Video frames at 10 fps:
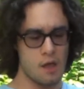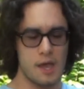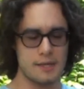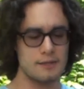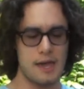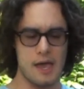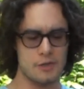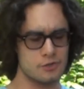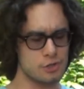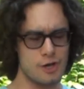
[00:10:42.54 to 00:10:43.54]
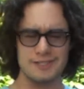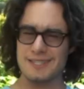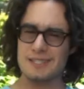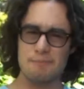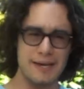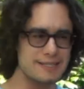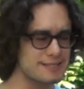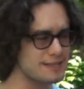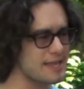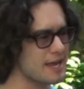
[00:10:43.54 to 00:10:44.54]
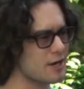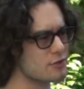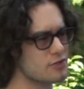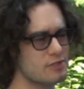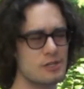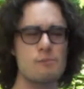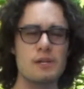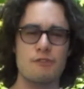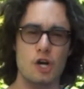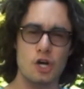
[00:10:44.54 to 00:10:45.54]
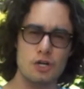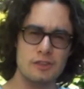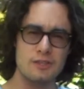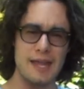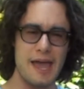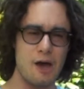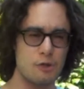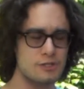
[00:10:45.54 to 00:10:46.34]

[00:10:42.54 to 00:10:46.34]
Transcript: And yeah, there's lots of spice in there. There's a little bit of earth now.